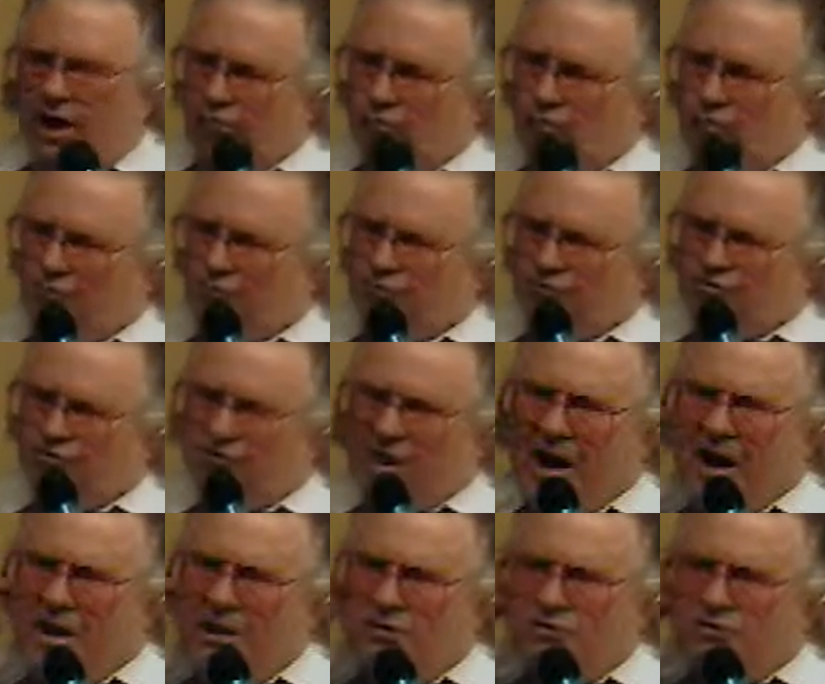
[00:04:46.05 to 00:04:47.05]
And one of the
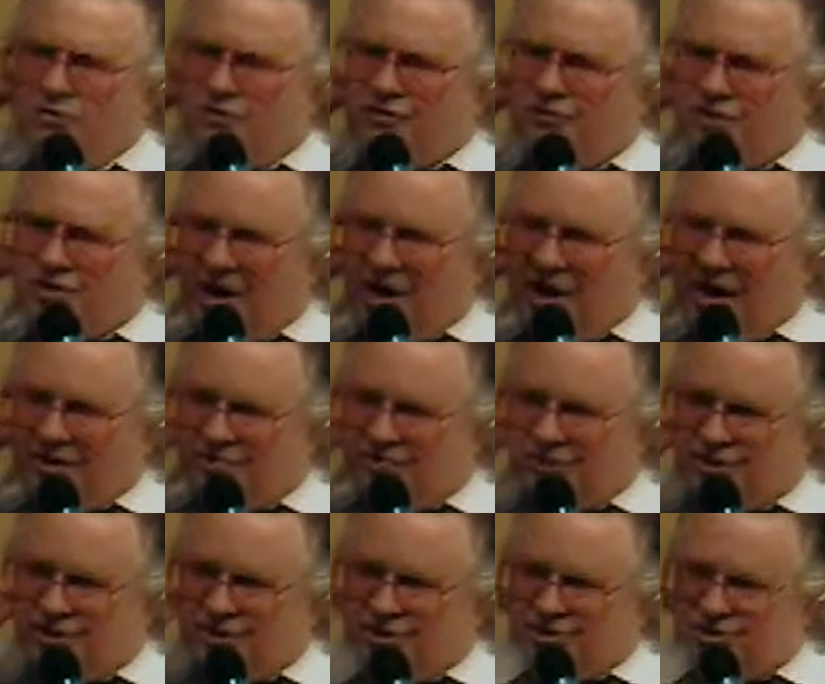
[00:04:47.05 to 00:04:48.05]
signs of the
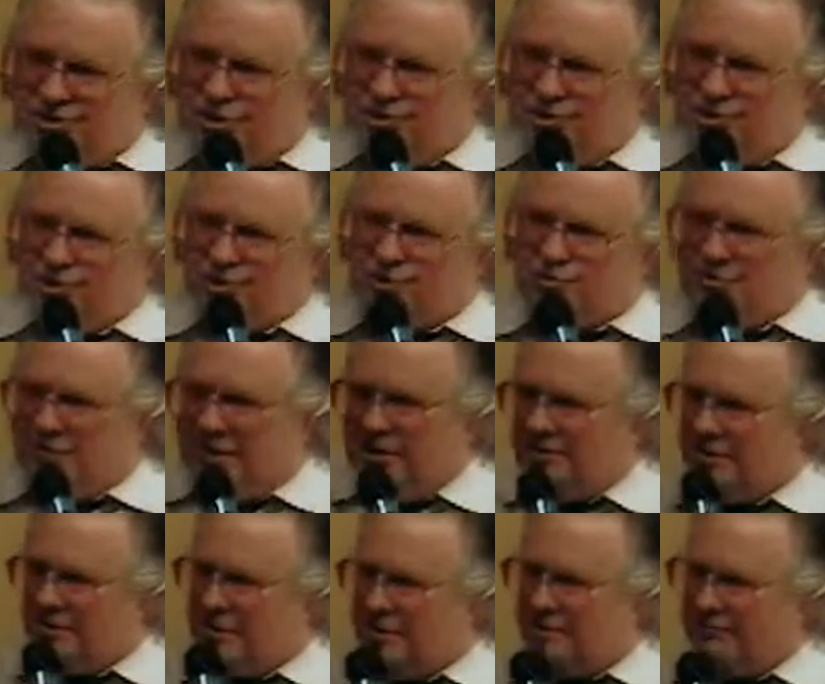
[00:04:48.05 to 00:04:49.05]
times that Jesus
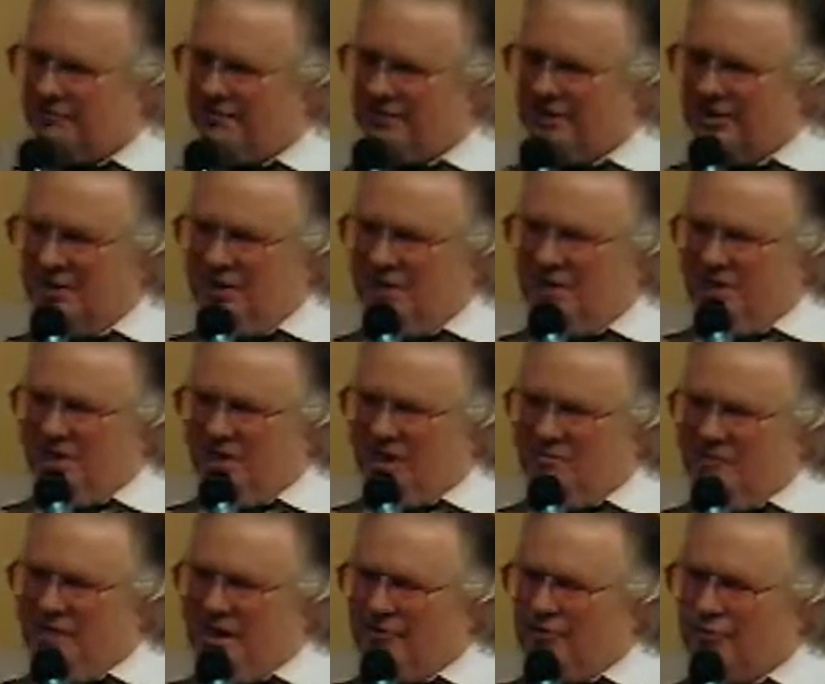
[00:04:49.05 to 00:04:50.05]
speaks of
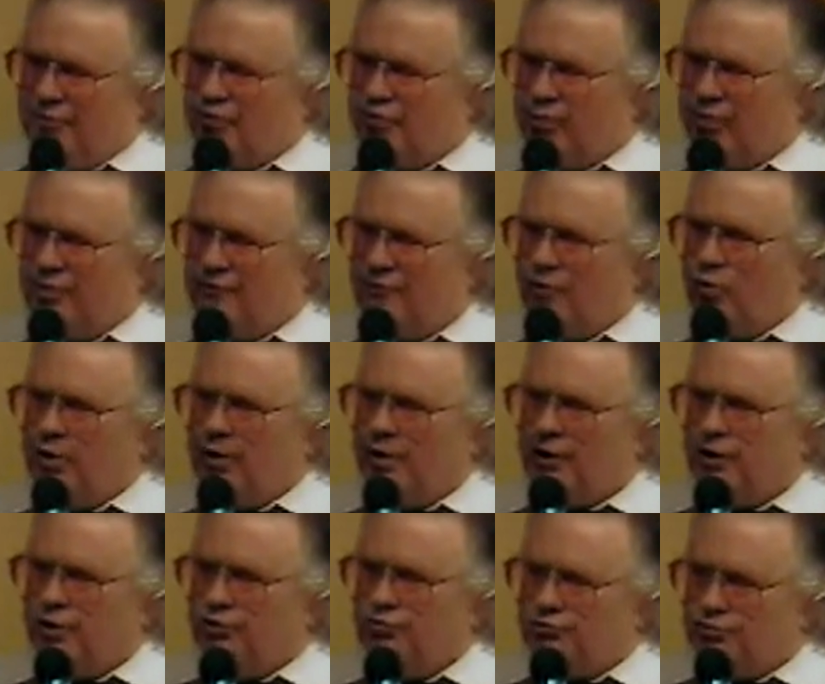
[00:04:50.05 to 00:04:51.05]
in Matthew 24
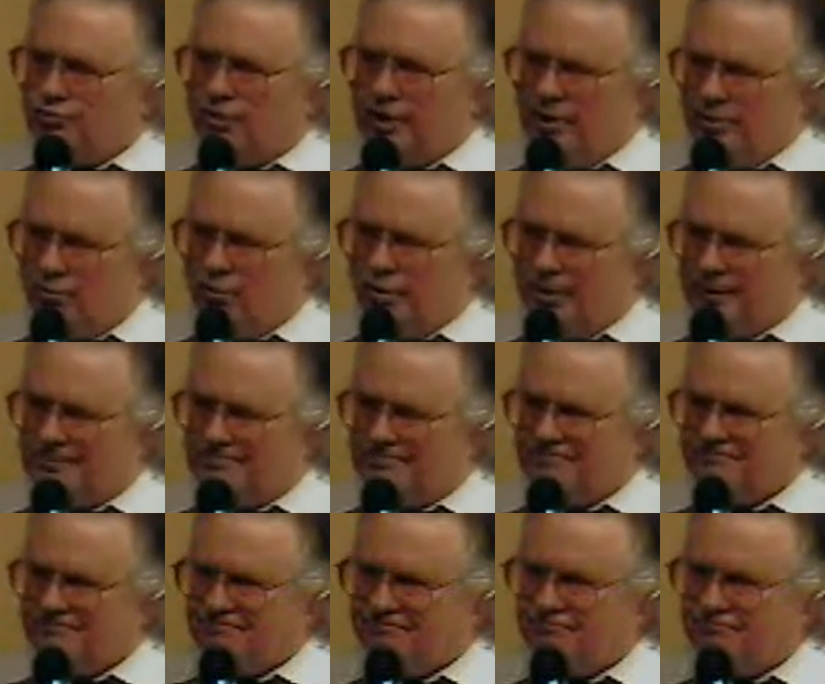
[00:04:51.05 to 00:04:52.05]
and in Luke
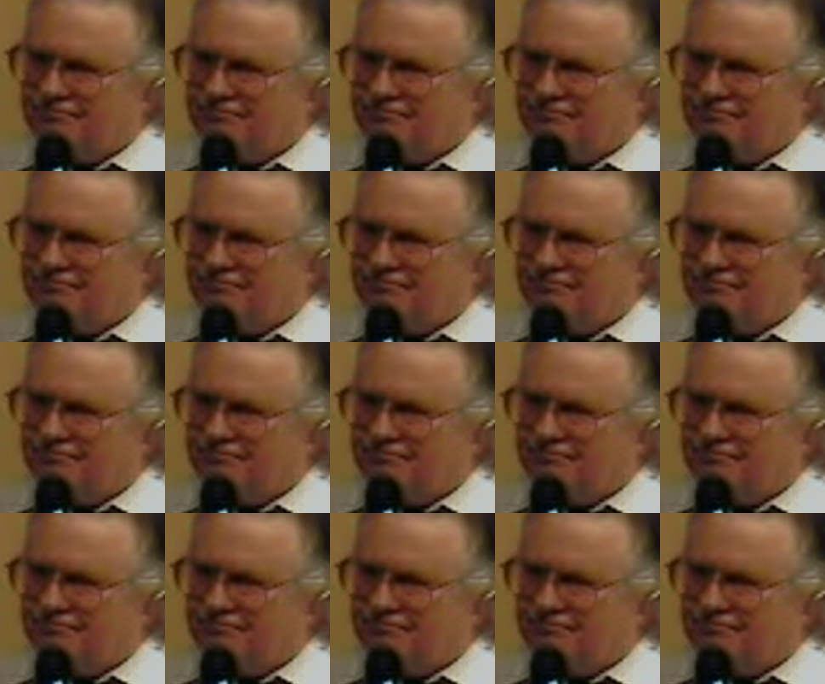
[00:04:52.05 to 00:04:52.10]
21